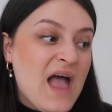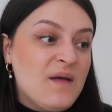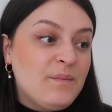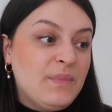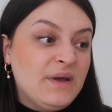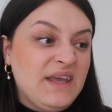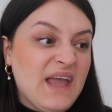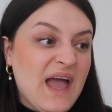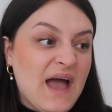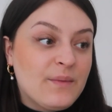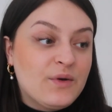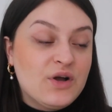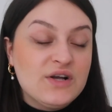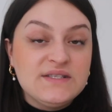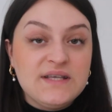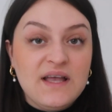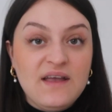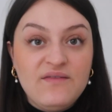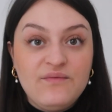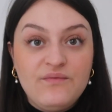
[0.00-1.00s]
But yeah,
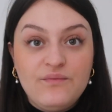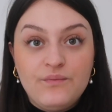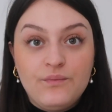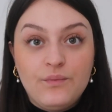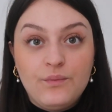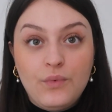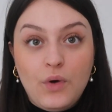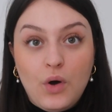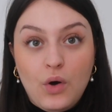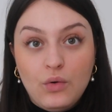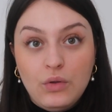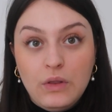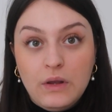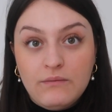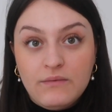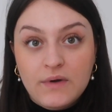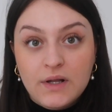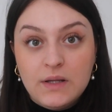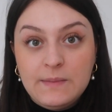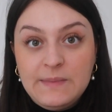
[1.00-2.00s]
because I've only
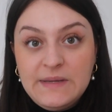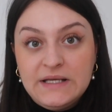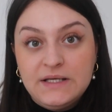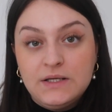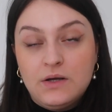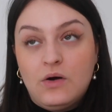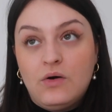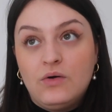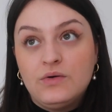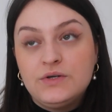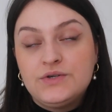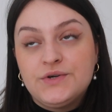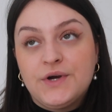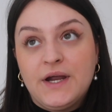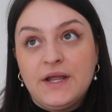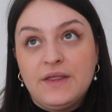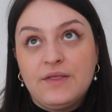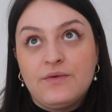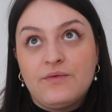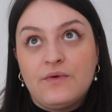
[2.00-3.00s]
really been on
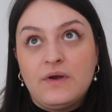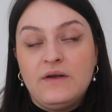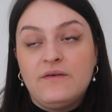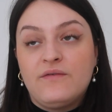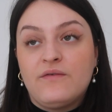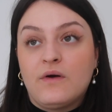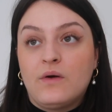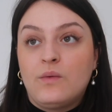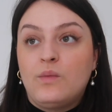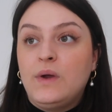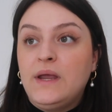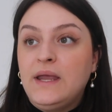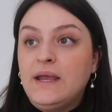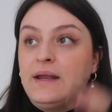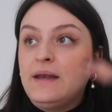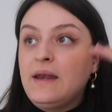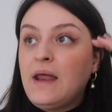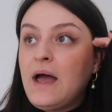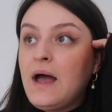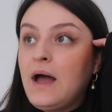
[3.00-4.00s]
tray 3 for a
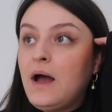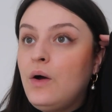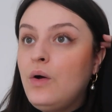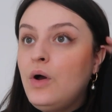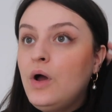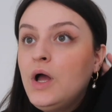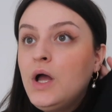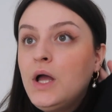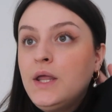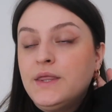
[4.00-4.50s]
week now,